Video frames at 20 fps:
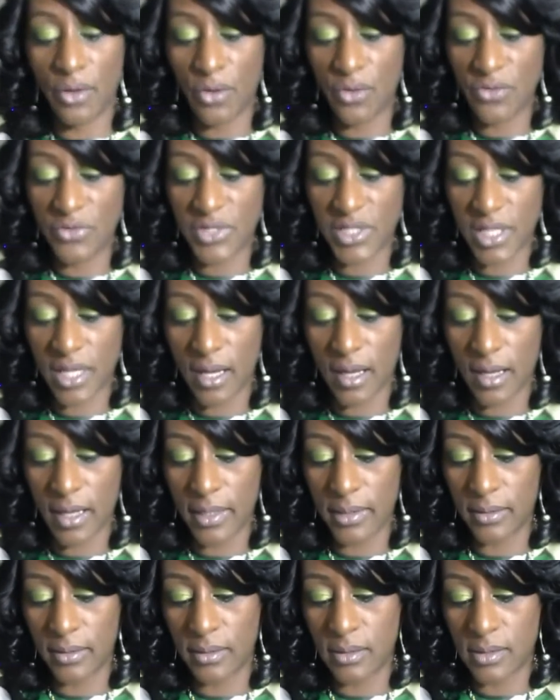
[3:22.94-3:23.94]

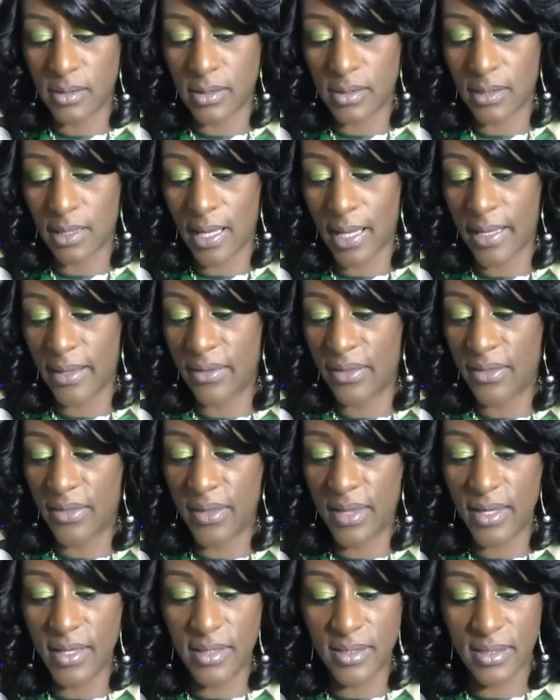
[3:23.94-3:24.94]
Earthshine looks like
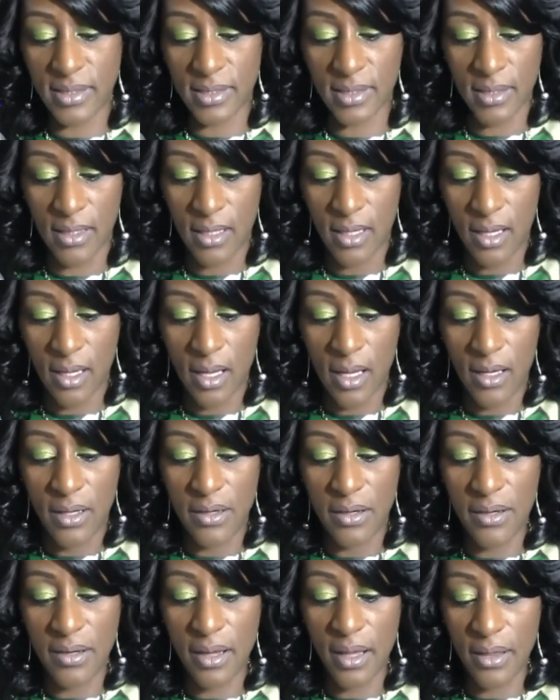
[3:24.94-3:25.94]
this.
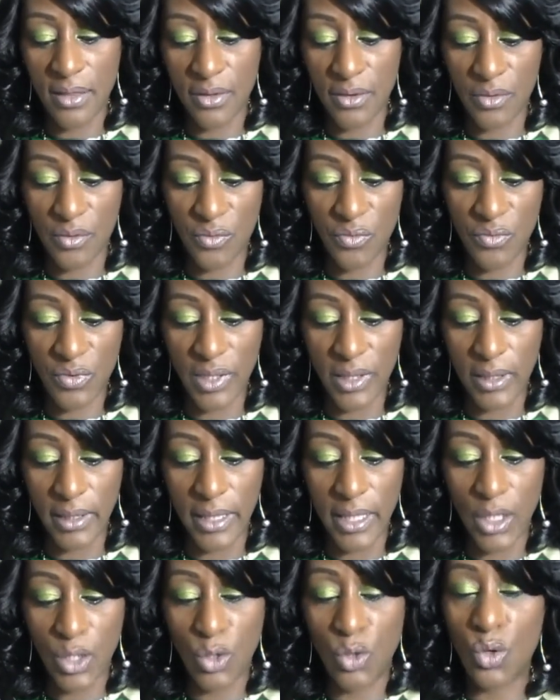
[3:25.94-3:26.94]
Another
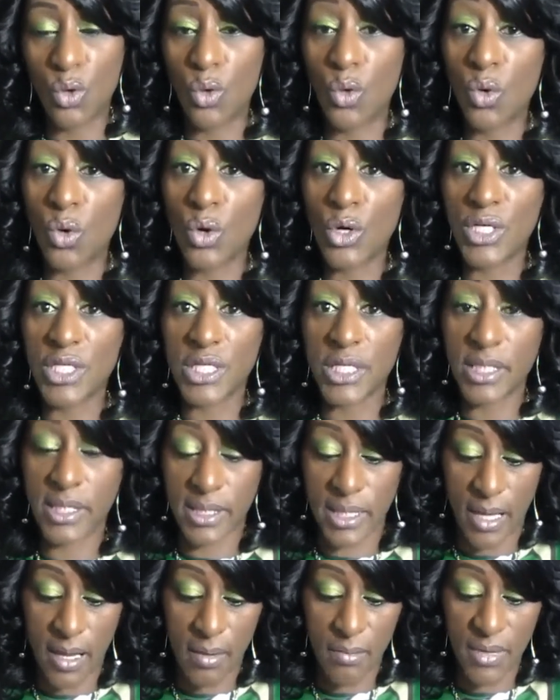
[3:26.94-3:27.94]
really
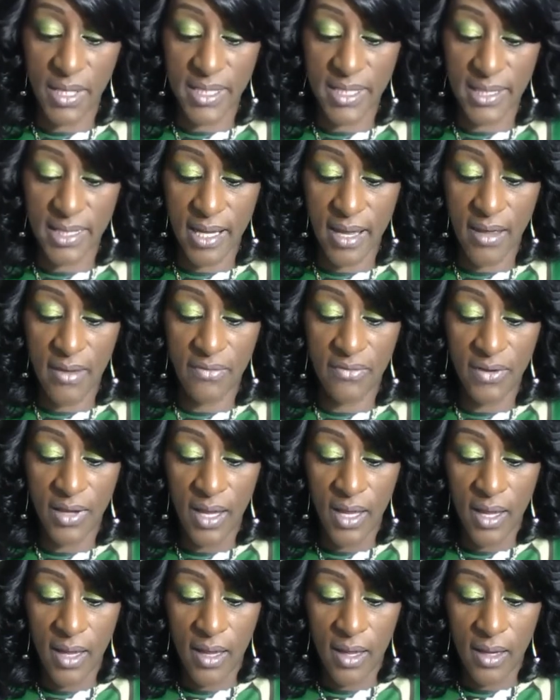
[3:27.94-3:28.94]
gorgeous MSF.
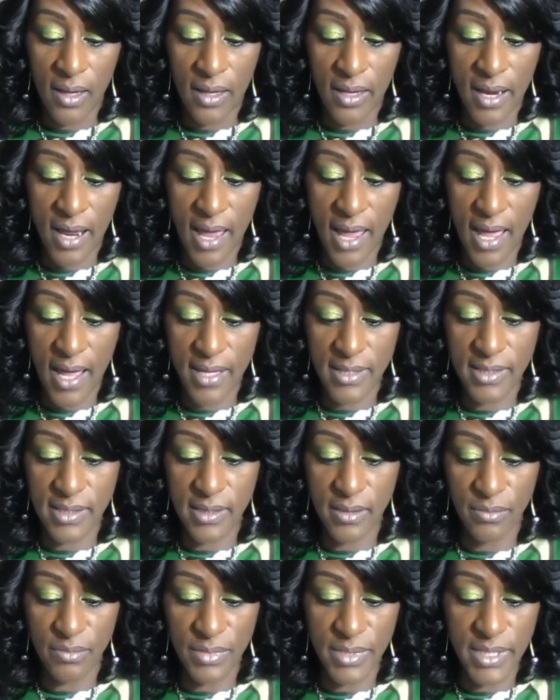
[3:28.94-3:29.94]
It has
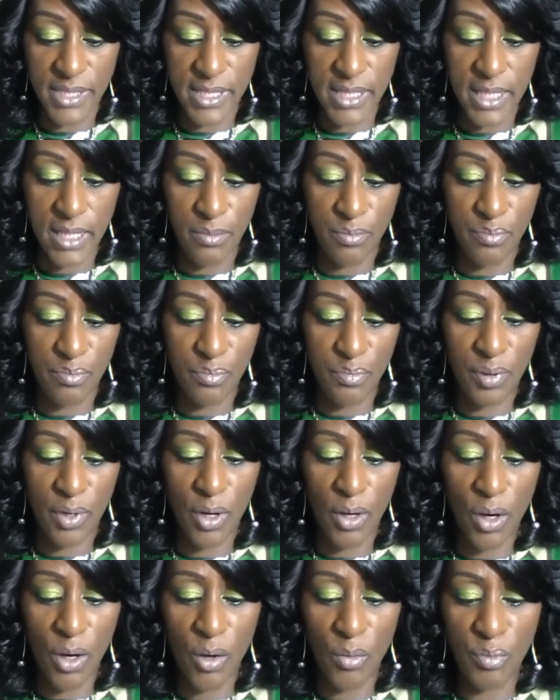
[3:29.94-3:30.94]
some deep
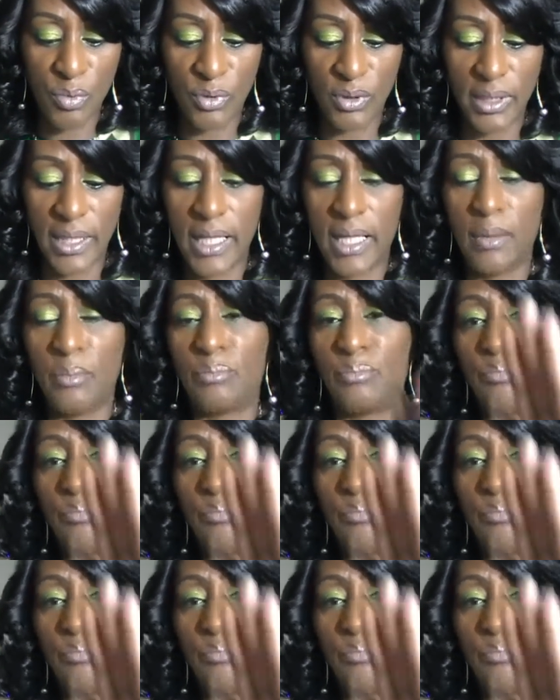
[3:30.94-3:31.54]
purpley,